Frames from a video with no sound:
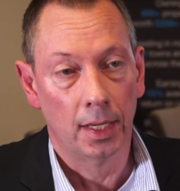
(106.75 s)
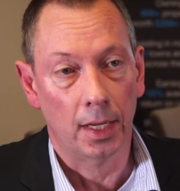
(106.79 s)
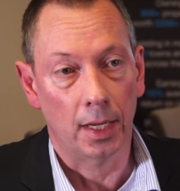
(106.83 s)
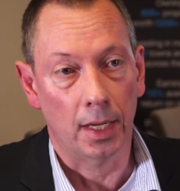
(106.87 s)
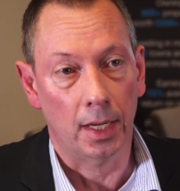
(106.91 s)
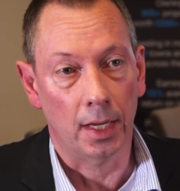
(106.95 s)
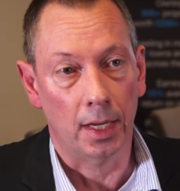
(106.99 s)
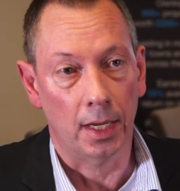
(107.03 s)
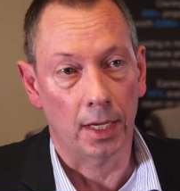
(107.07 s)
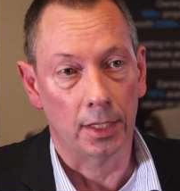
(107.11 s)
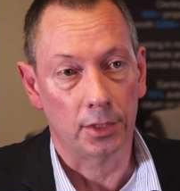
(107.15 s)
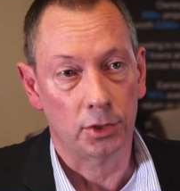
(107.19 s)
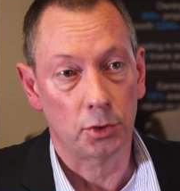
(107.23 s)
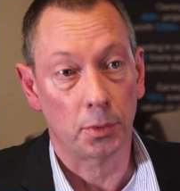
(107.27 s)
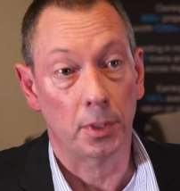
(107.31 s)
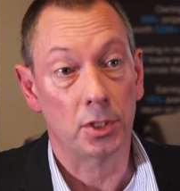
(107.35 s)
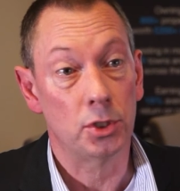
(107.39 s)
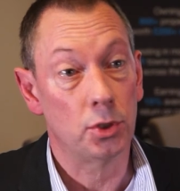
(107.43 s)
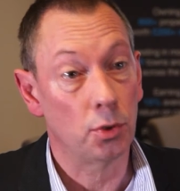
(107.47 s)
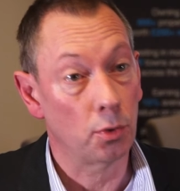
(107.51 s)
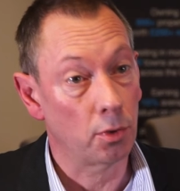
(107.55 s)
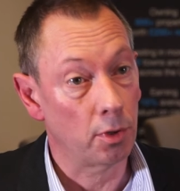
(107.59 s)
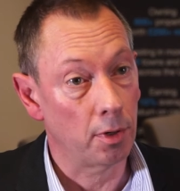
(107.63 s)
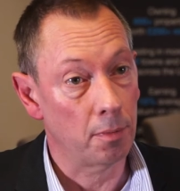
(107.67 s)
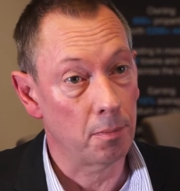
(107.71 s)
to
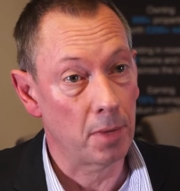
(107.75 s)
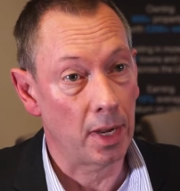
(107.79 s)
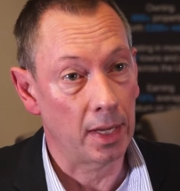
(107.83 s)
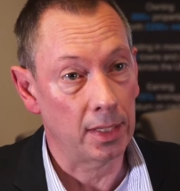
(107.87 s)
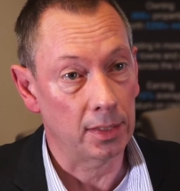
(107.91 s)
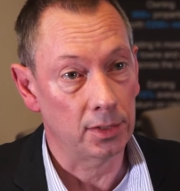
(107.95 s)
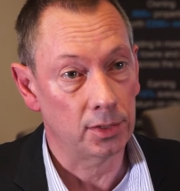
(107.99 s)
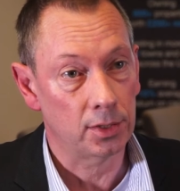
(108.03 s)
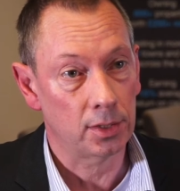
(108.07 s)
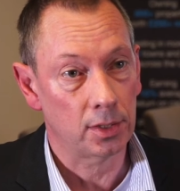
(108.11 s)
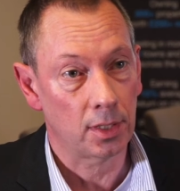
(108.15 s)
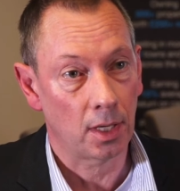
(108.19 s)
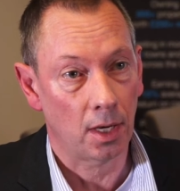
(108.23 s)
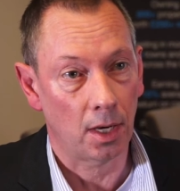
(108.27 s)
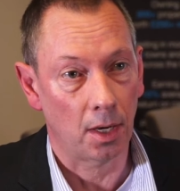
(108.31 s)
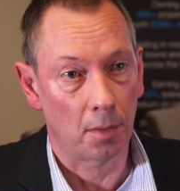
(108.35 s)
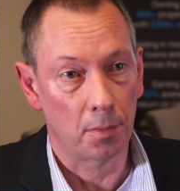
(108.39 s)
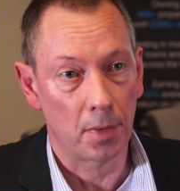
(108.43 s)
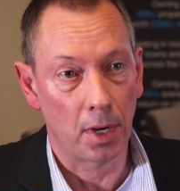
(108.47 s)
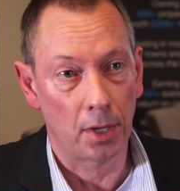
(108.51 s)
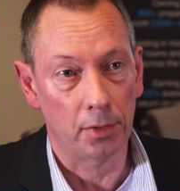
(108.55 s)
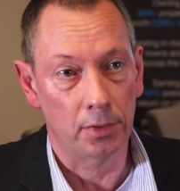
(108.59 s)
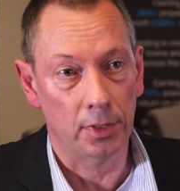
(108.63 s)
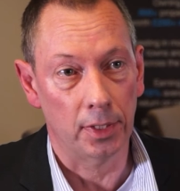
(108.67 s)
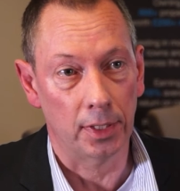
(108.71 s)
ensure it remains
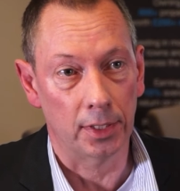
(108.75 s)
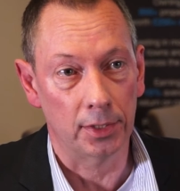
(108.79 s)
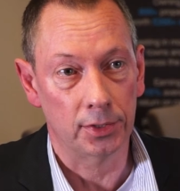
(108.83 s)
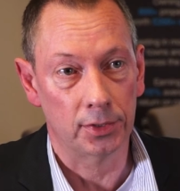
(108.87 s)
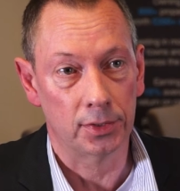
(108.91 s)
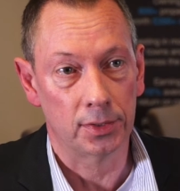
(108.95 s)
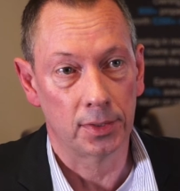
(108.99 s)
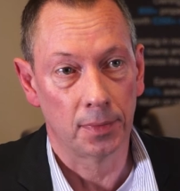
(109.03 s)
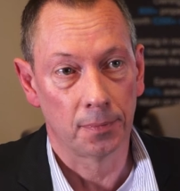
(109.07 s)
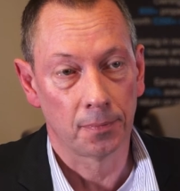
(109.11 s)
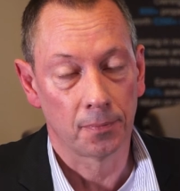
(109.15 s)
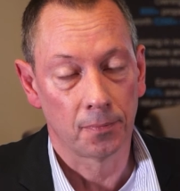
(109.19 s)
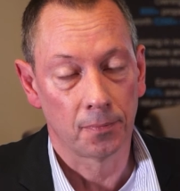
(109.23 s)
harmonious,